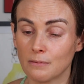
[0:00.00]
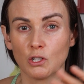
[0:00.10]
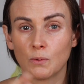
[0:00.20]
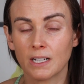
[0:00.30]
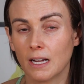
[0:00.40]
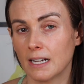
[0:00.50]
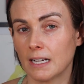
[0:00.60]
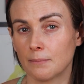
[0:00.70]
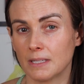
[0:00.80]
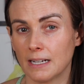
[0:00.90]
So what it kind of
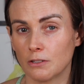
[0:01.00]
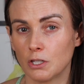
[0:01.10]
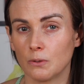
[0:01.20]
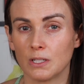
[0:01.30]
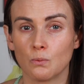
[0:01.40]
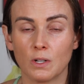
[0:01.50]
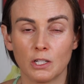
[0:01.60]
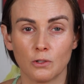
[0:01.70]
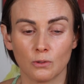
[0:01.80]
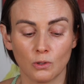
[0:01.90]
comes down to is what
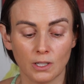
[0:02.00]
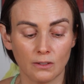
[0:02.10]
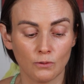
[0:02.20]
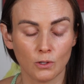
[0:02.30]
you're looking